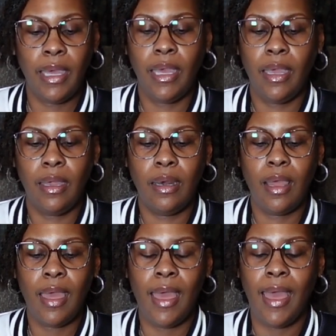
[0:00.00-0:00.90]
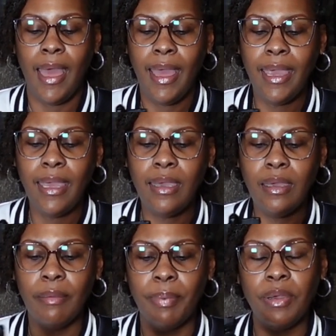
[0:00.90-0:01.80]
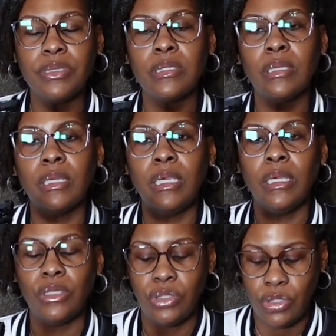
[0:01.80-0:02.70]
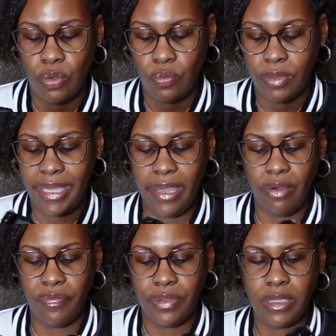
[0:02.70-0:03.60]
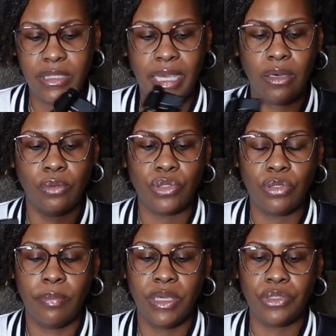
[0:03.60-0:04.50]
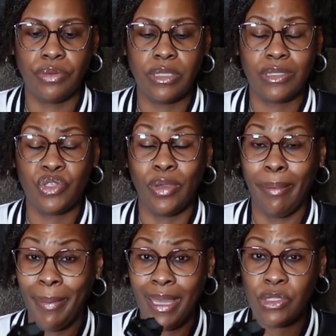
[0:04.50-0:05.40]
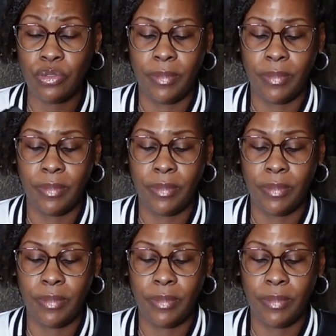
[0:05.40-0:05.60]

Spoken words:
And I personally don't care for this handle too much, or this tripod too